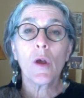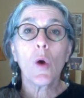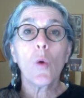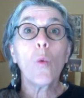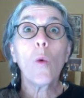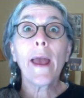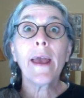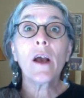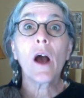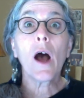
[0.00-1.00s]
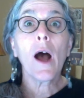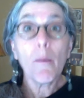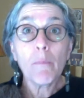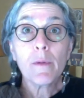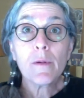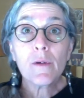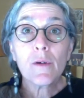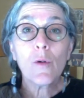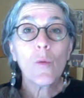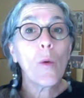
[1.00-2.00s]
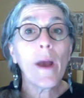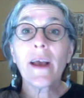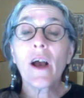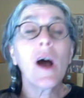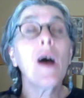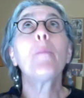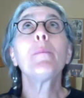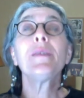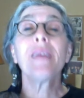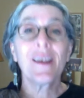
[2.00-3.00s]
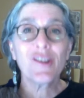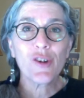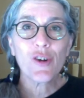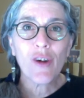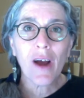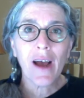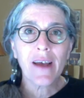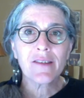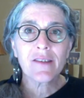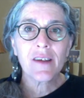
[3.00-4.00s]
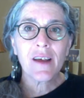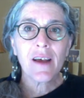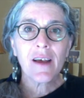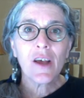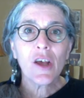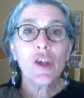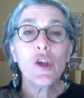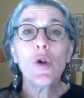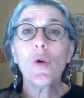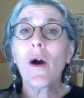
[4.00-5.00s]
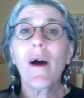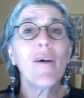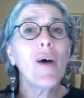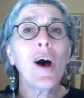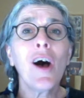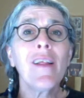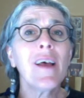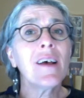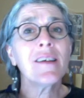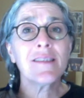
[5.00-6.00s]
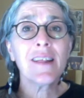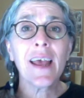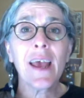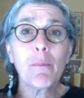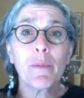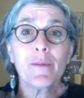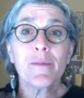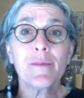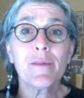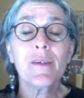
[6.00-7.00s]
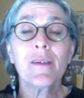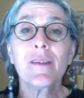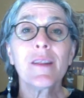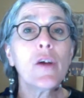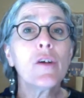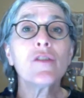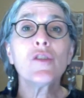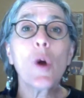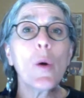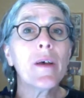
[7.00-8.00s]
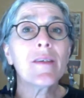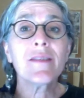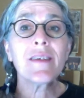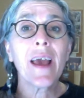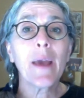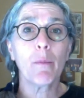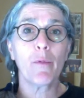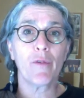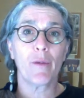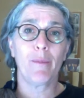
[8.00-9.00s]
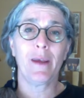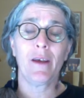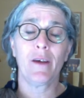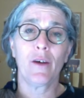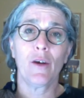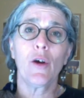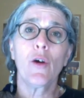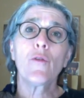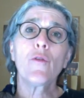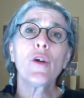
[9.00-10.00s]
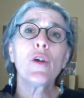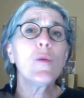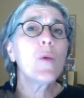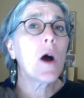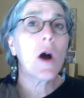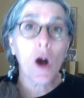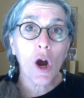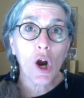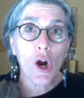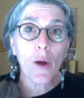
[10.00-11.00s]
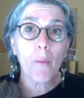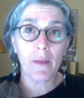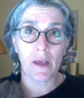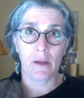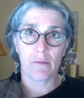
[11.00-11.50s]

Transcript: Wake up! Wake up, nature cries. You are all asleep. There is no escape from me, for you are me.